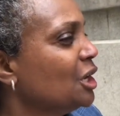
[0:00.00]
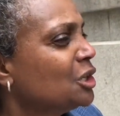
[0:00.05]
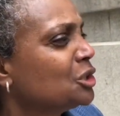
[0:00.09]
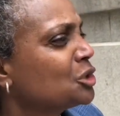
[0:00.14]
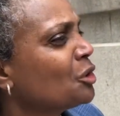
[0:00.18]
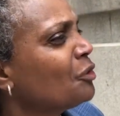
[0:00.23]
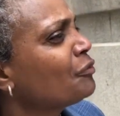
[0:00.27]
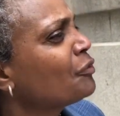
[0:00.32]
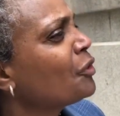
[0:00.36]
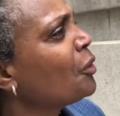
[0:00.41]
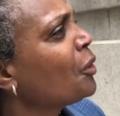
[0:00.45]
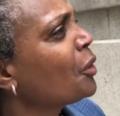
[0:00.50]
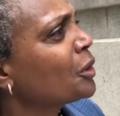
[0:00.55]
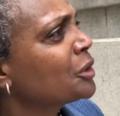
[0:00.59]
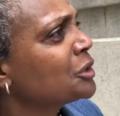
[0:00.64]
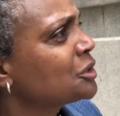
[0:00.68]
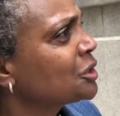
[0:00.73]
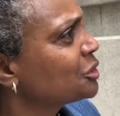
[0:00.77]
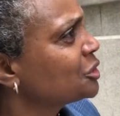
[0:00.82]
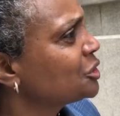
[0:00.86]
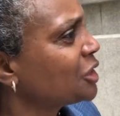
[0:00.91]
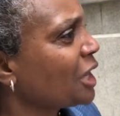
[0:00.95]
So of
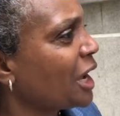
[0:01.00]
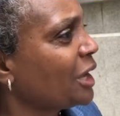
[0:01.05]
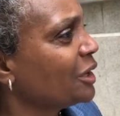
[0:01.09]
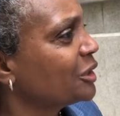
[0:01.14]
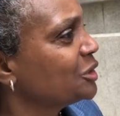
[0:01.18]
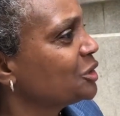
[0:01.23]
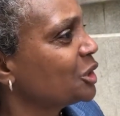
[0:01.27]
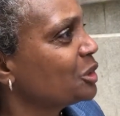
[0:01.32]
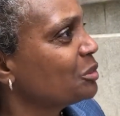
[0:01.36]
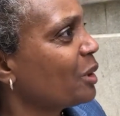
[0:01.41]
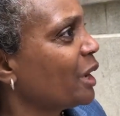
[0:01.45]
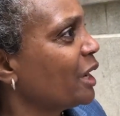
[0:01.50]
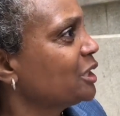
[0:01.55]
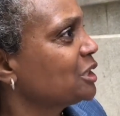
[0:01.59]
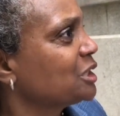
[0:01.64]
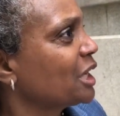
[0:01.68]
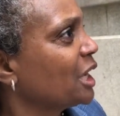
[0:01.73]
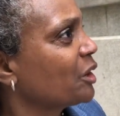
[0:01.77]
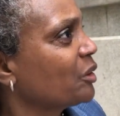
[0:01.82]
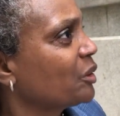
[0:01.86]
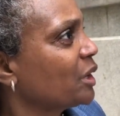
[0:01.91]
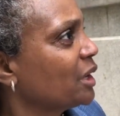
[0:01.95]
course they're challenging my
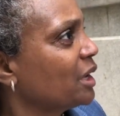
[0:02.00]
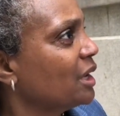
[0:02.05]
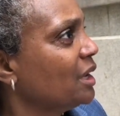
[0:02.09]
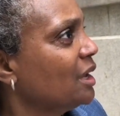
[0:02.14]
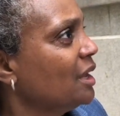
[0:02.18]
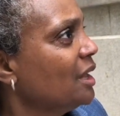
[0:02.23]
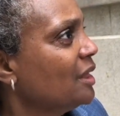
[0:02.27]
integrity.